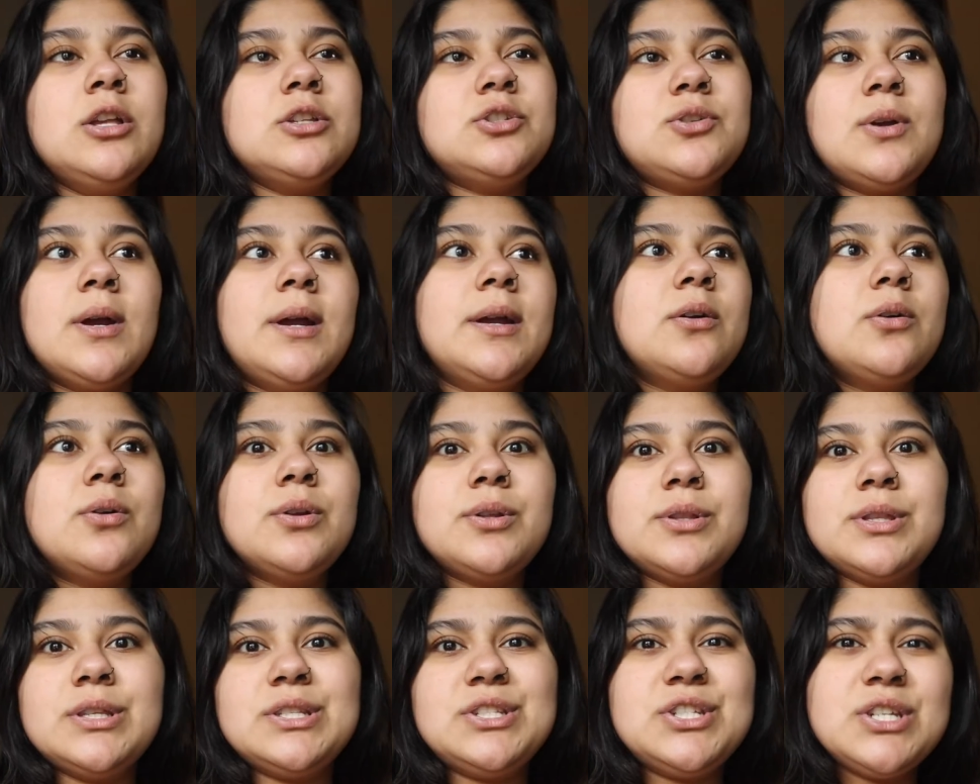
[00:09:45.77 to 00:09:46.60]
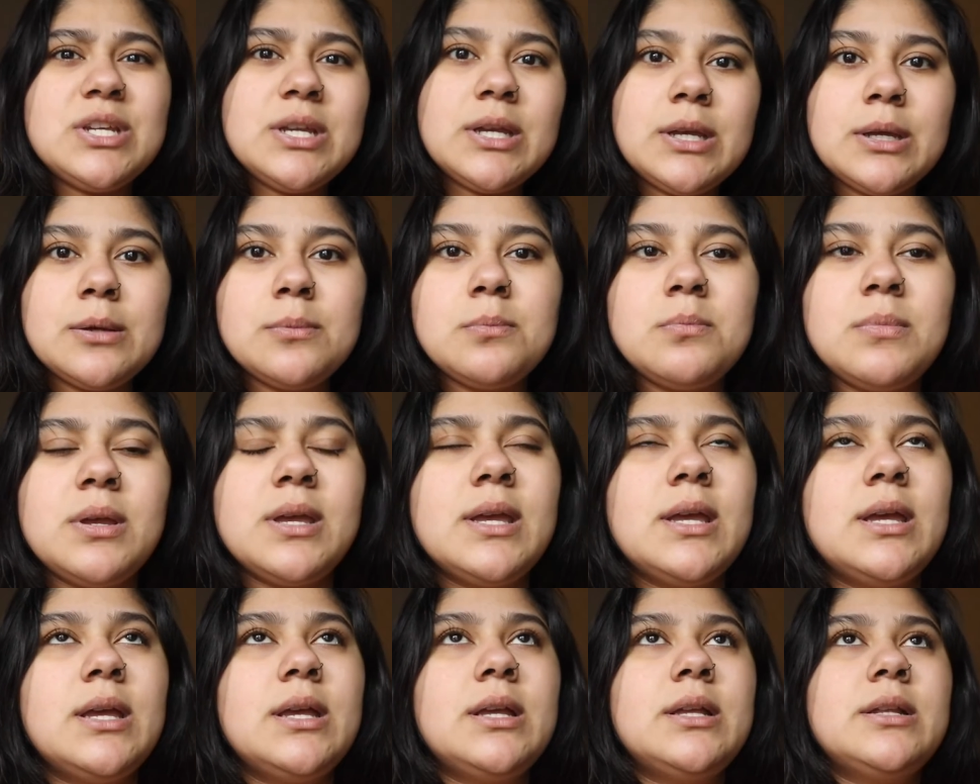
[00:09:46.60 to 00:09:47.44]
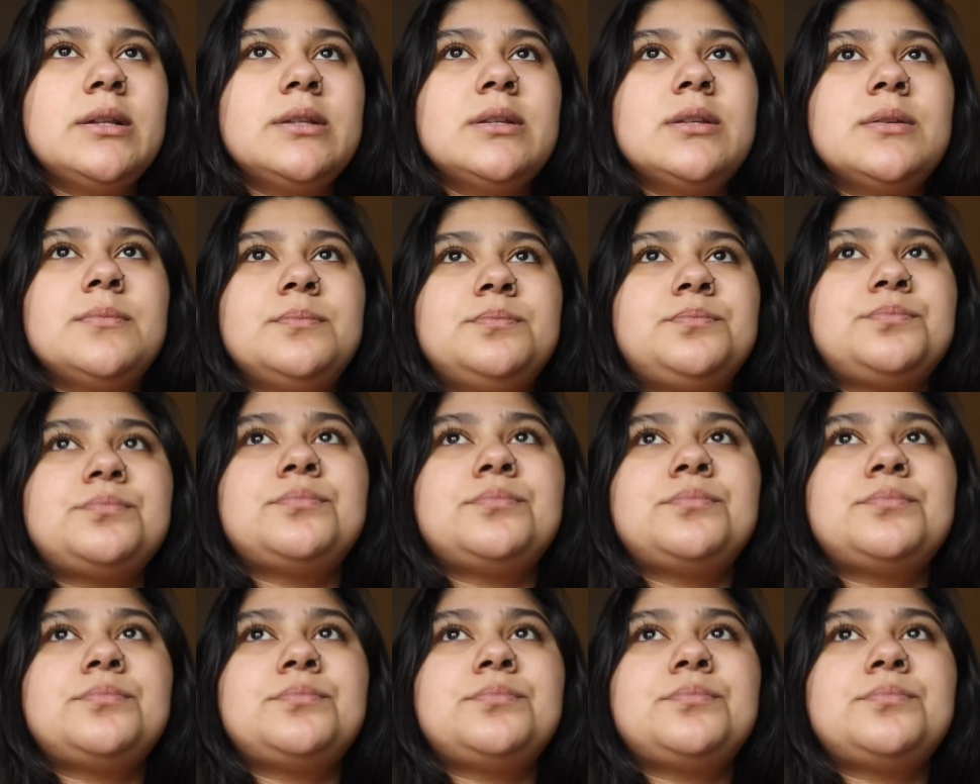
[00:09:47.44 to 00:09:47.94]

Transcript: try and go to the gym and